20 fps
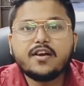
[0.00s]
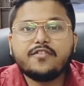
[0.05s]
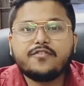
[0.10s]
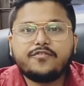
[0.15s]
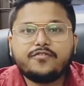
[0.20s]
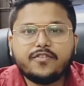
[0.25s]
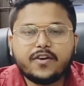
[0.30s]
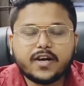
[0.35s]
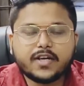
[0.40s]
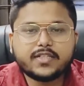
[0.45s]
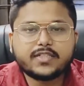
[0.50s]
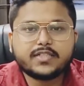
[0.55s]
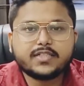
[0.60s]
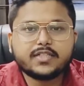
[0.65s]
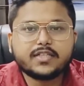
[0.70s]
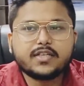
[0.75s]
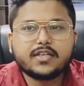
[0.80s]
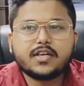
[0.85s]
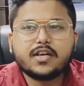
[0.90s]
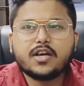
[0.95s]
First,
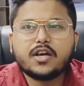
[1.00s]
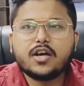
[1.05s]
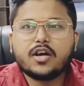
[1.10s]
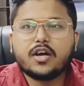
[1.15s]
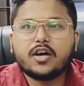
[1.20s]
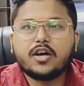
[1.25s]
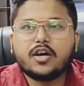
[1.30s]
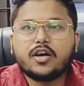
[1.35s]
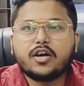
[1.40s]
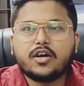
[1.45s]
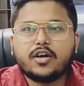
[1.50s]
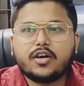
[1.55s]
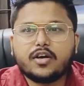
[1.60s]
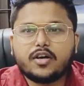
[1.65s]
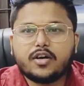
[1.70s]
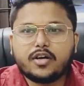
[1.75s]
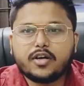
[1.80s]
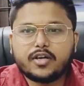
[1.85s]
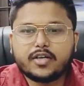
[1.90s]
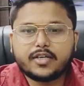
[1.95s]

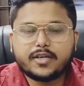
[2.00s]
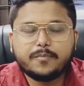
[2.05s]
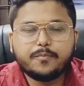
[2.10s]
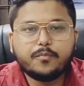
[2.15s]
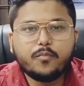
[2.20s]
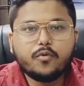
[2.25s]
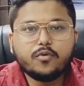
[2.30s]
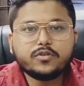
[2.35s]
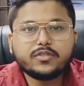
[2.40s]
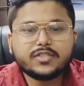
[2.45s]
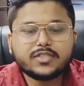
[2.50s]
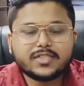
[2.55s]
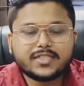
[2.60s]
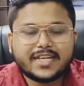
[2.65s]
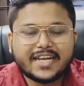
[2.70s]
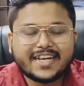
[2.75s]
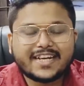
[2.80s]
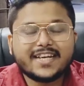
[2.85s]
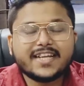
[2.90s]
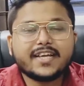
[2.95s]
the most
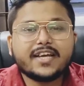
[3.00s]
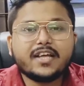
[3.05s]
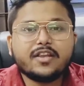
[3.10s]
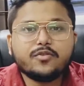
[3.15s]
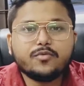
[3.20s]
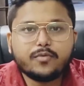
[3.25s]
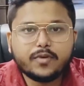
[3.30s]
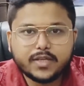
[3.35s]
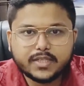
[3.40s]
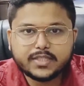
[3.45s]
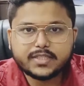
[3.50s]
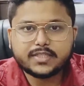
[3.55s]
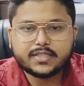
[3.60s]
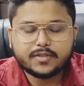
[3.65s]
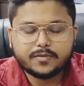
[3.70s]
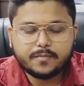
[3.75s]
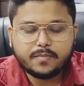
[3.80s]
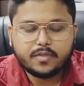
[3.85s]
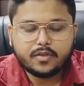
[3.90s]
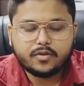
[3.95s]
technical ways.
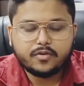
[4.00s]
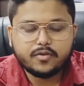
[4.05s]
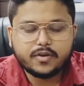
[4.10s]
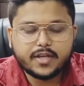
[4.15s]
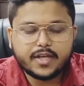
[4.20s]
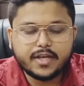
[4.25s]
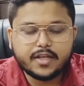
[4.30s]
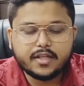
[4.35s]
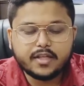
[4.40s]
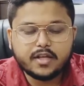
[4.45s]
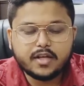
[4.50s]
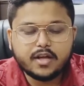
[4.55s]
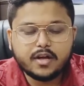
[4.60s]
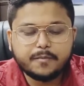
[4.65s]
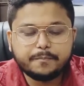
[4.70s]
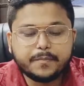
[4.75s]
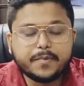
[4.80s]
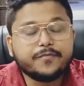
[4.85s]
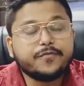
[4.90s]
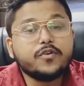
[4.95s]
Okay,
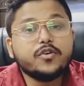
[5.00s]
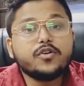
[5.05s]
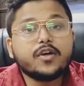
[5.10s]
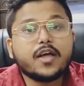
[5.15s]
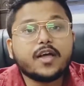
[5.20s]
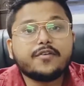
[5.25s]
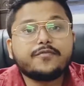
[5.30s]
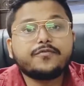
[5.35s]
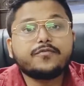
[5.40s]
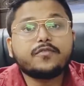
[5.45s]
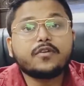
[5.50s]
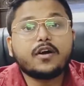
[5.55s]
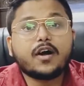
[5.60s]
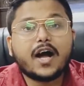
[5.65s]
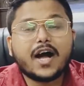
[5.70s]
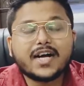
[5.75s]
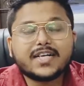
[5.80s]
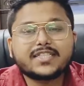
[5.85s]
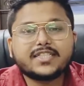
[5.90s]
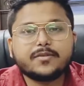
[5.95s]
people have
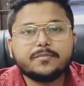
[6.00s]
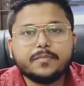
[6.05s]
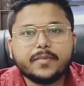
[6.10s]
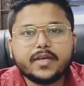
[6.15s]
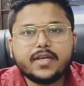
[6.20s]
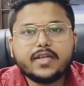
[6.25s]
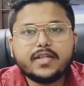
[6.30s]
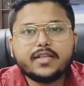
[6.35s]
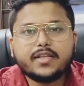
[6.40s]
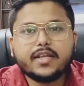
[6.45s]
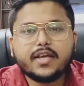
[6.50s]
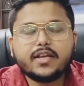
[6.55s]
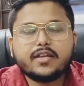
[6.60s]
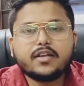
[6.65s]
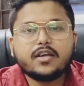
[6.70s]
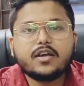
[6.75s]
asked me that